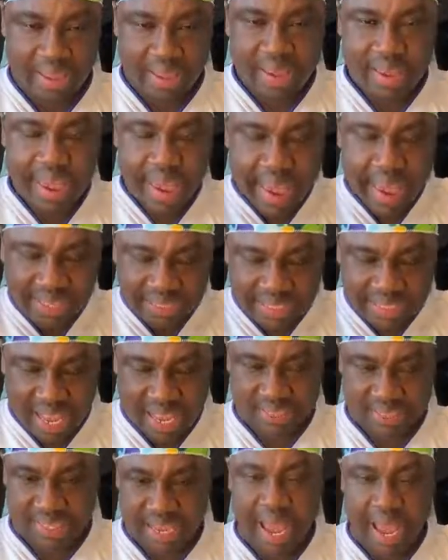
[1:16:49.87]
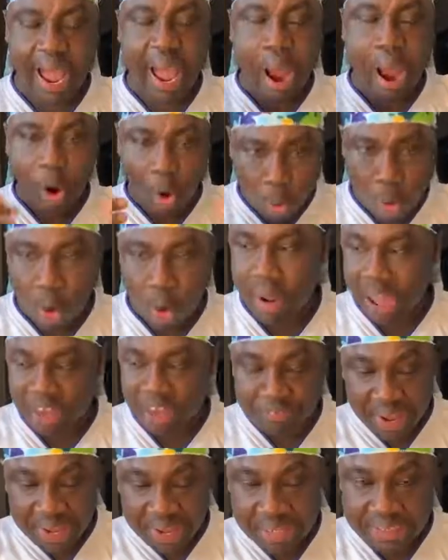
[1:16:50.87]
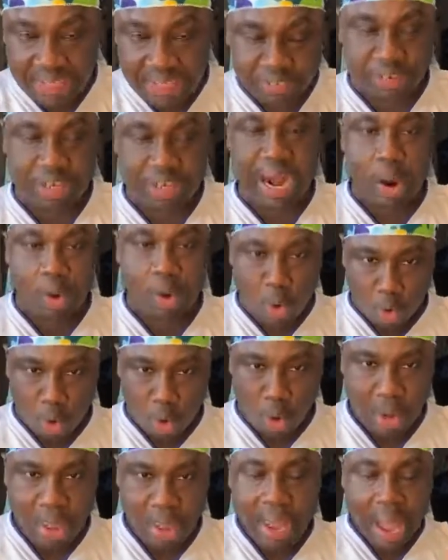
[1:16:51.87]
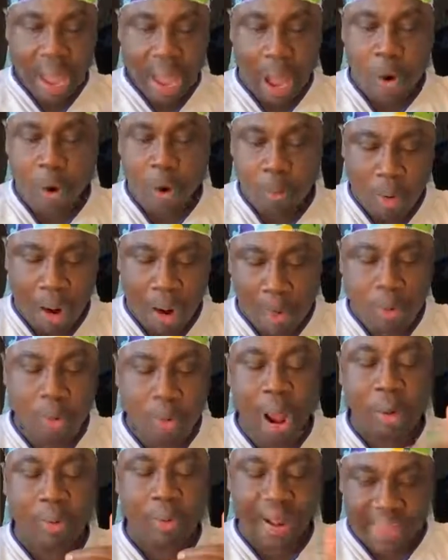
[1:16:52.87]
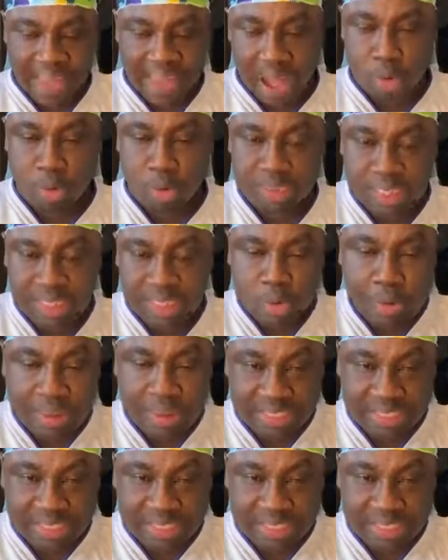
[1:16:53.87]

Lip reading: And Tiasia, our ever interview now, Oko, our Bwabua, why ya would disobey